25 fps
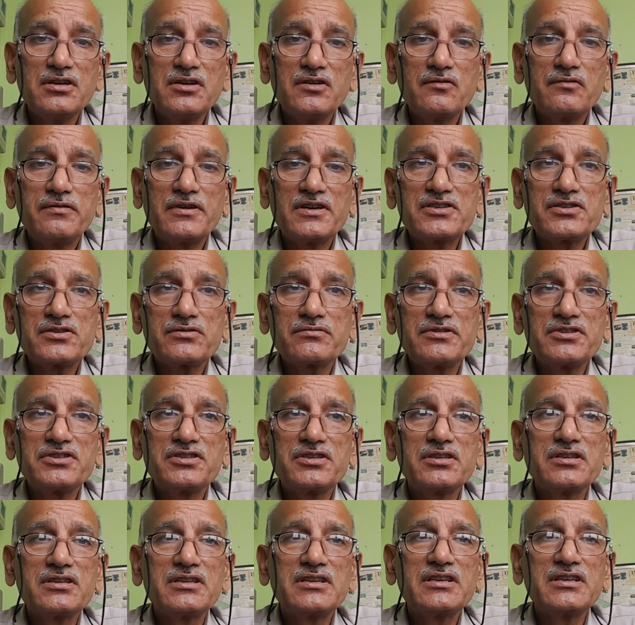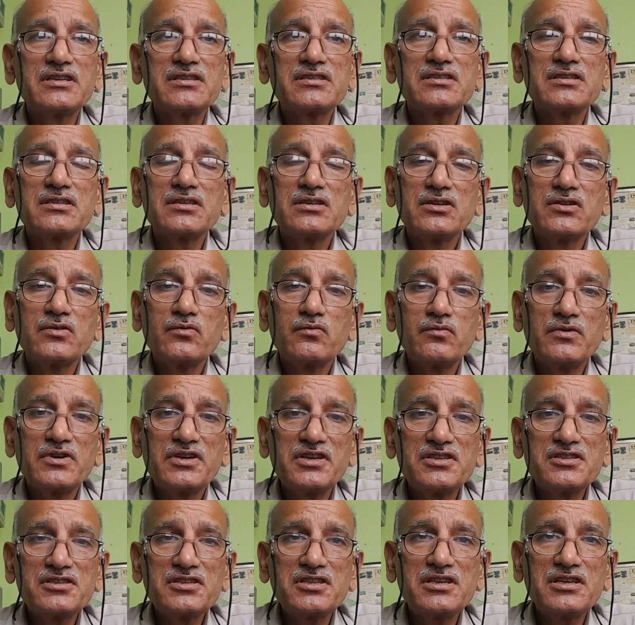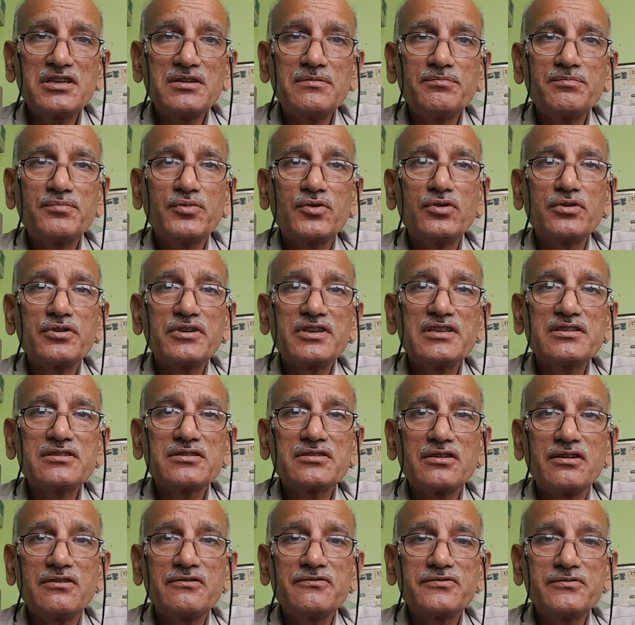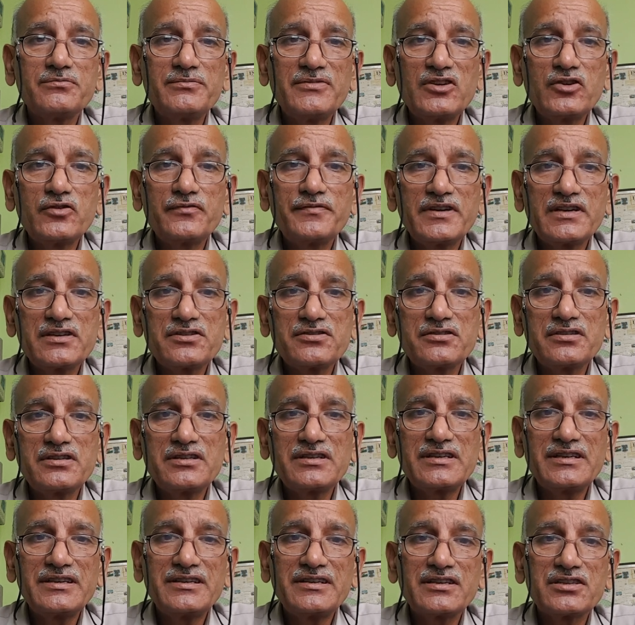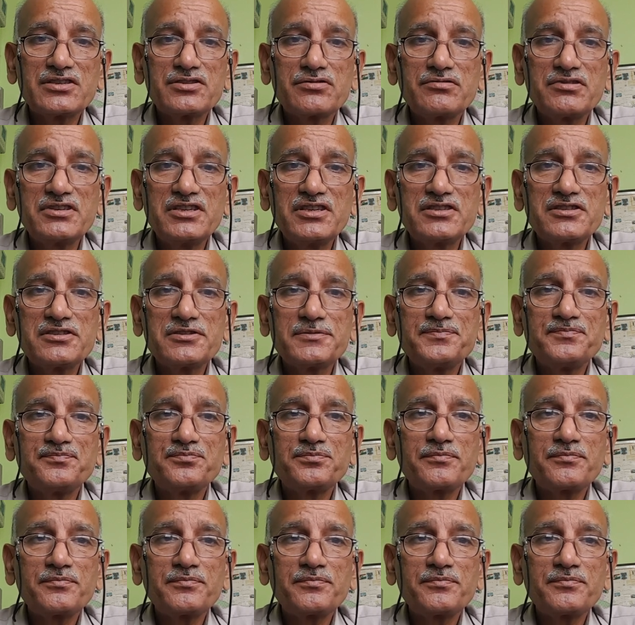First question is, what is the importance of manufacturing industries?